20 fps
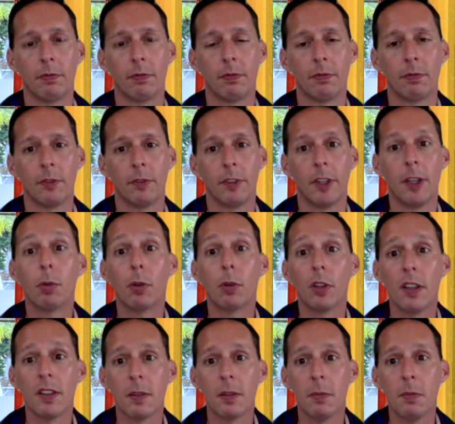
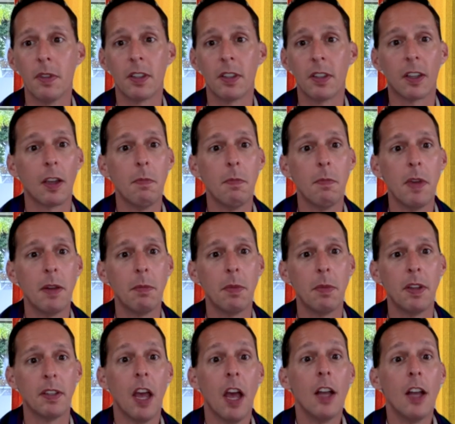Liberalism is a commitment
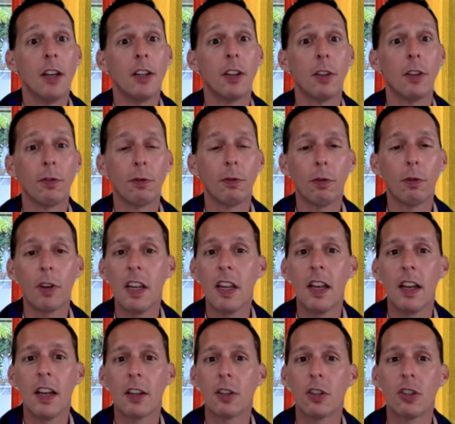to the
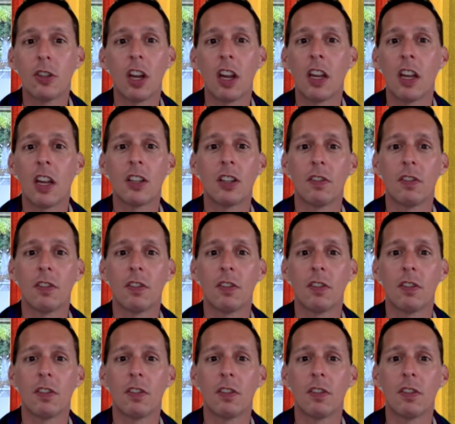free exchange of